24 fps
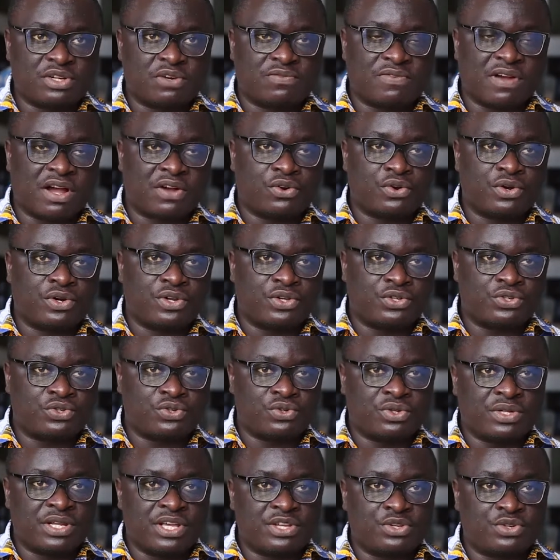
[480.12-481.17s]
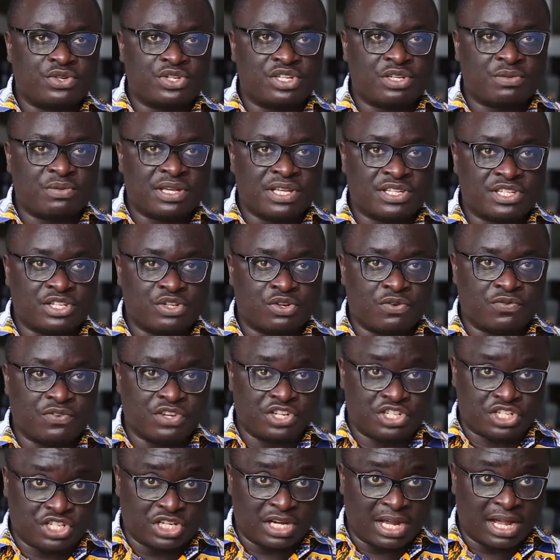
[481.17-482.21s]
of Akron is through the UGVS
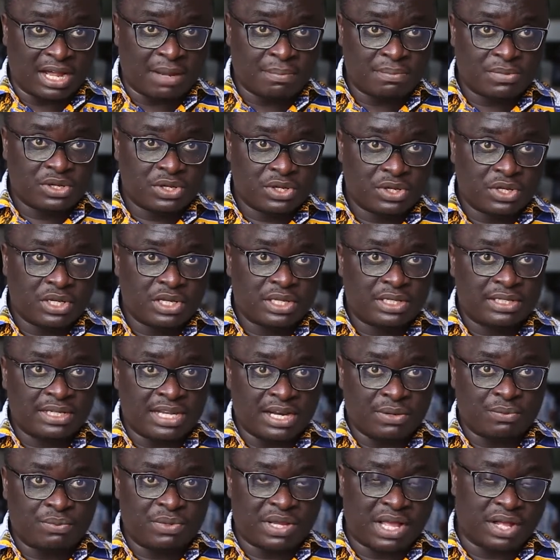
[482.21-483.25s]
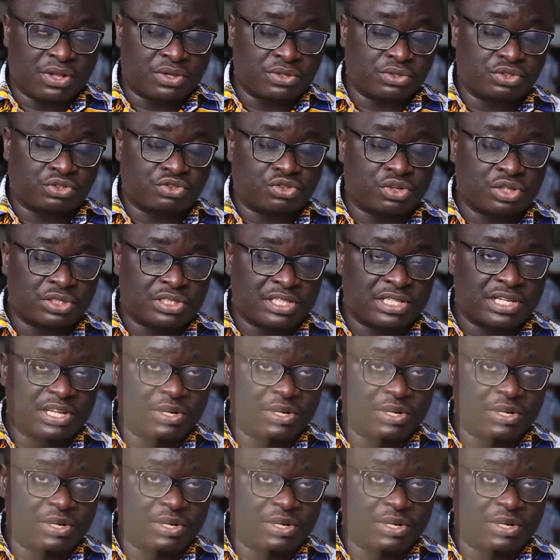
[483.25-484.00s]
Innovation Hub that we are constructing